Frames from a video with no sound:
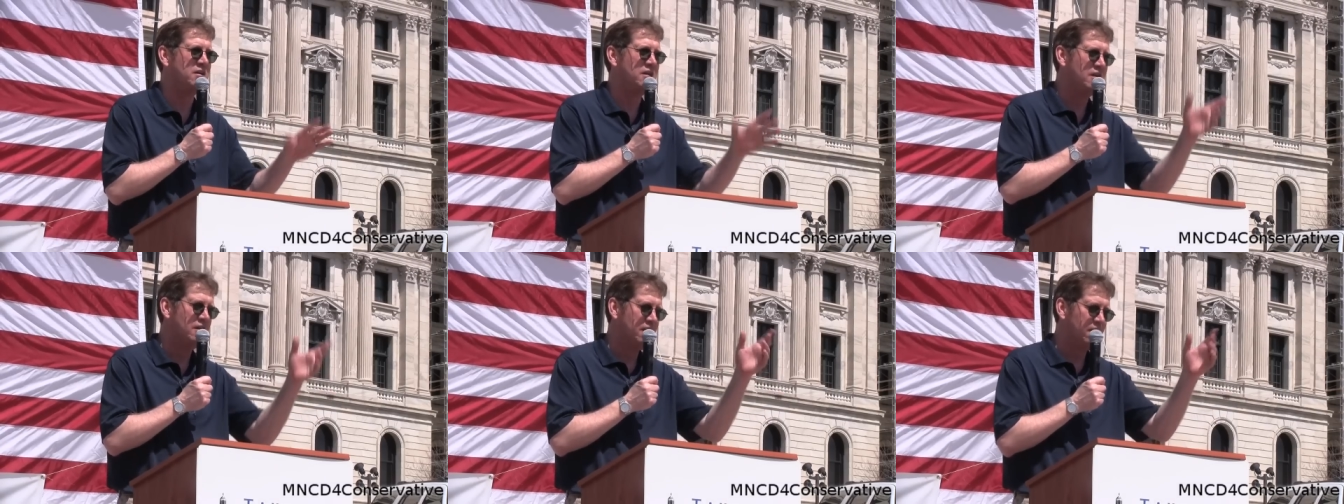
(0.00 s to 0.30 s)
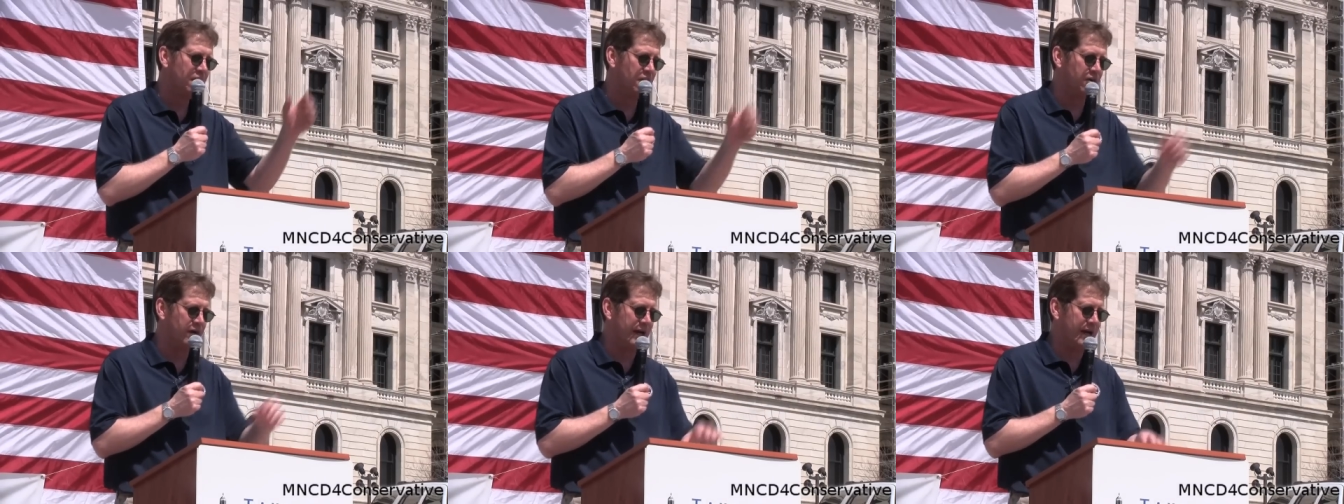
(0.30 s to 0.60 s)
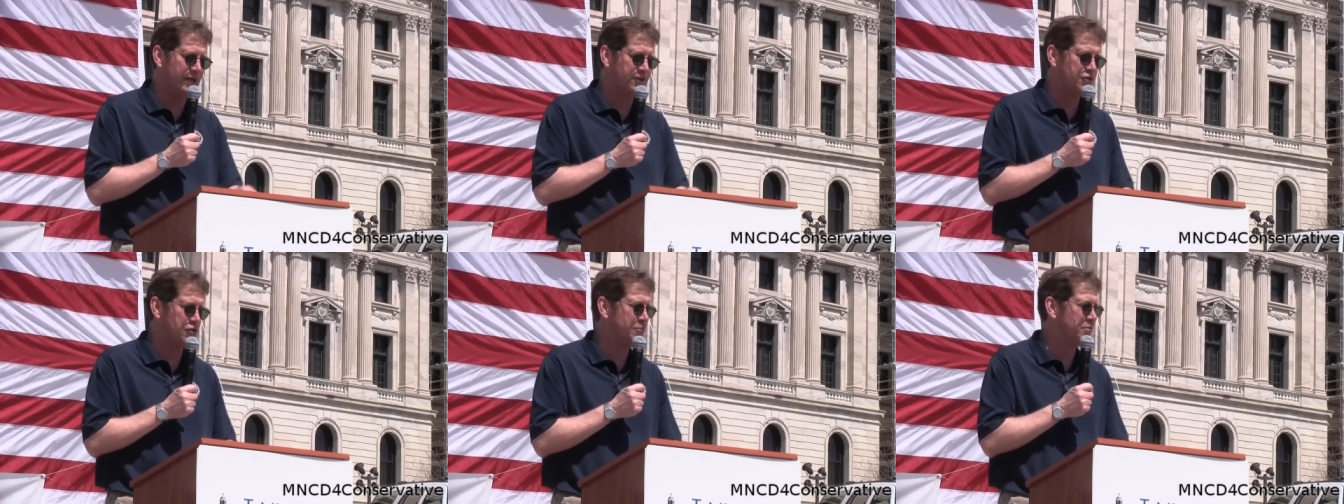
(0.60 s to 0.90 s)
You know, I
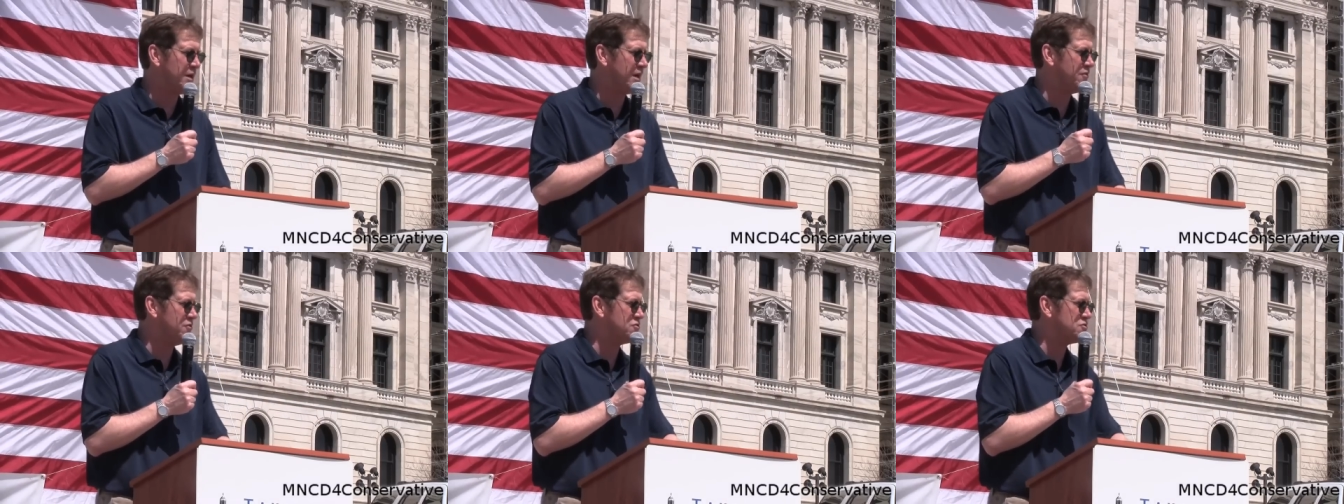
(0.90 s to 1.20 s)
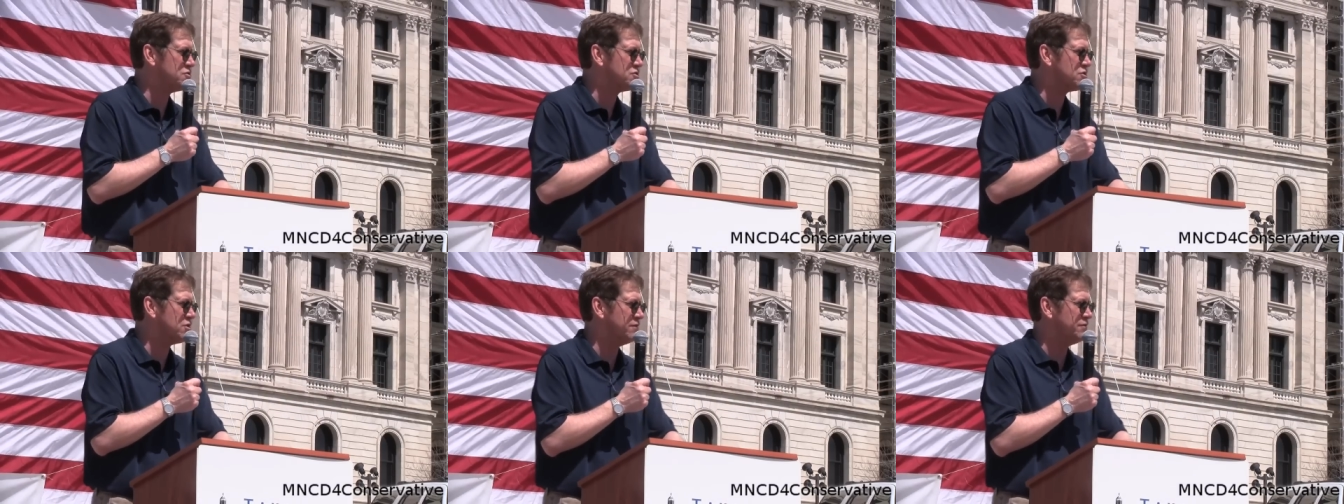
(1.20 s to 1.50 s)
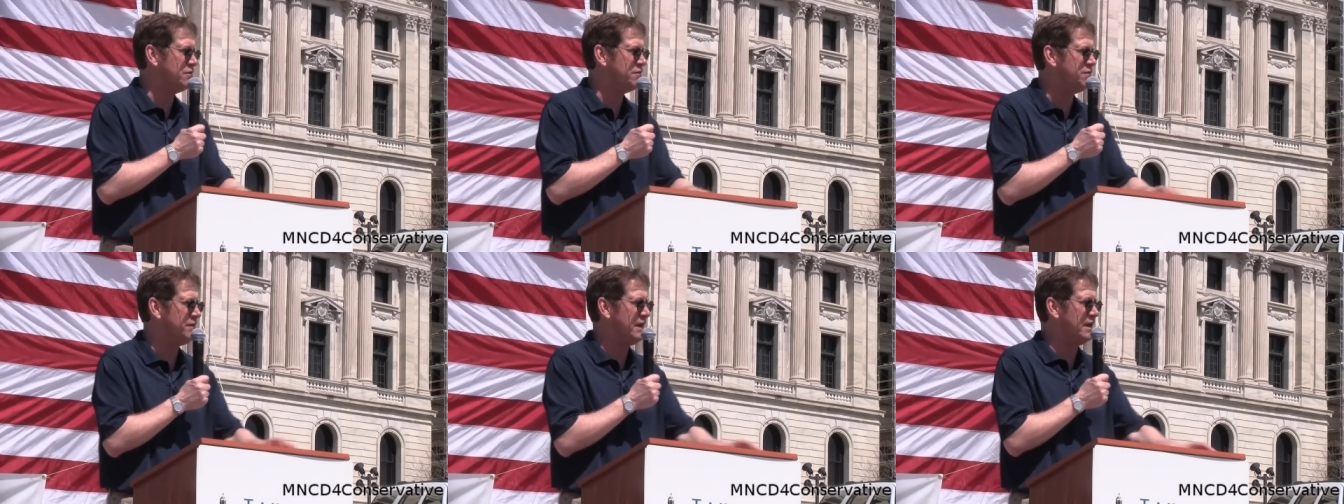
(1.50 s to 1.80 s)
had two brothers who
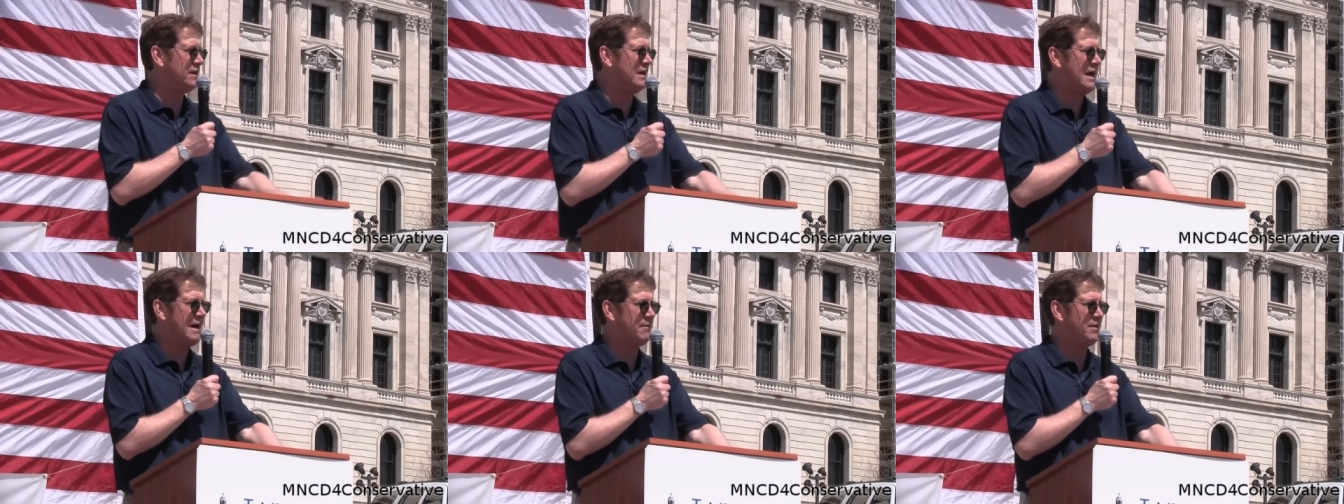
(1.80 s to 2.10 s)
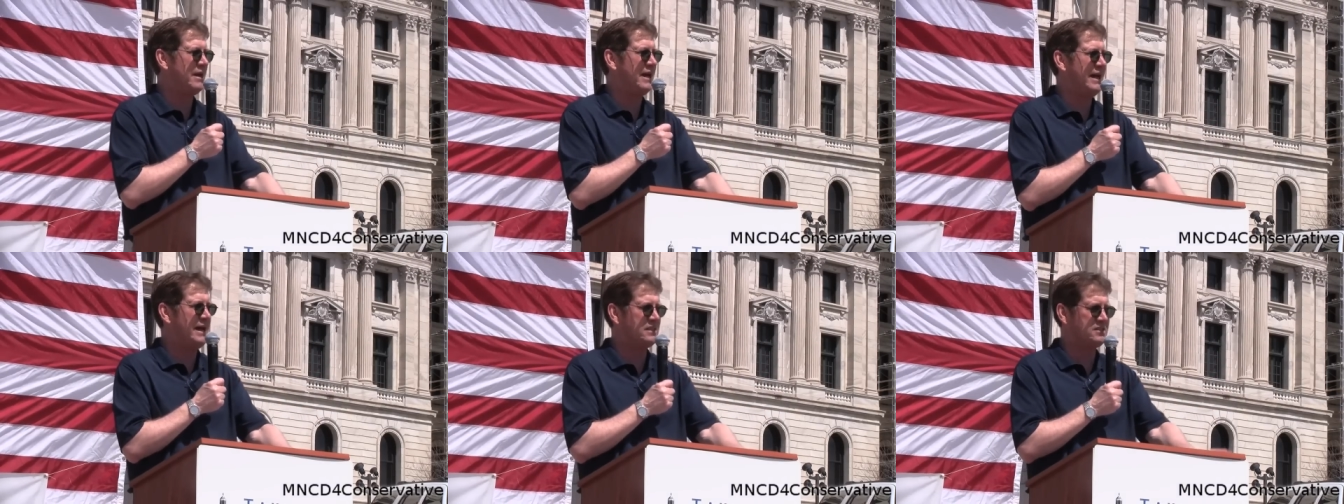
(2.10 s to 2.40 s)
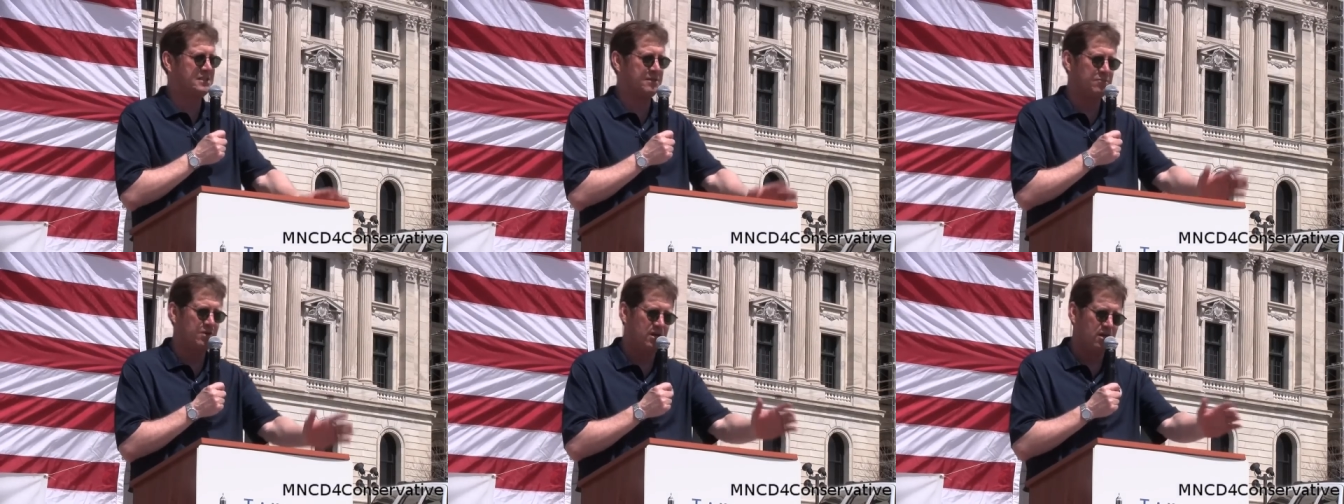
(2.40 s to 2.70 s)
served in Vietnam, and I
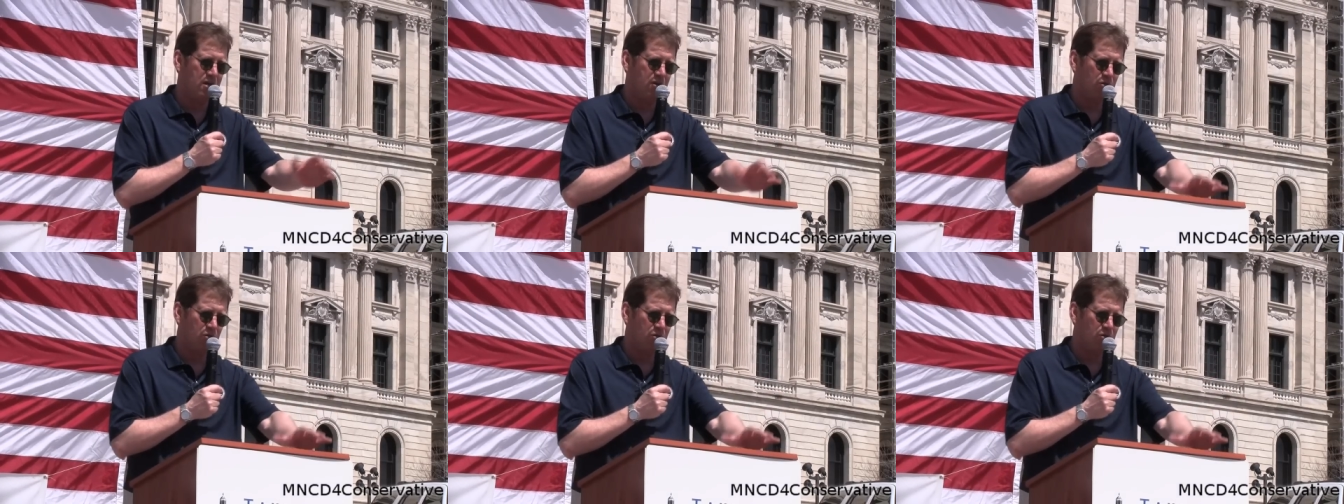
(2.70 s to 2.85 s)
asked them,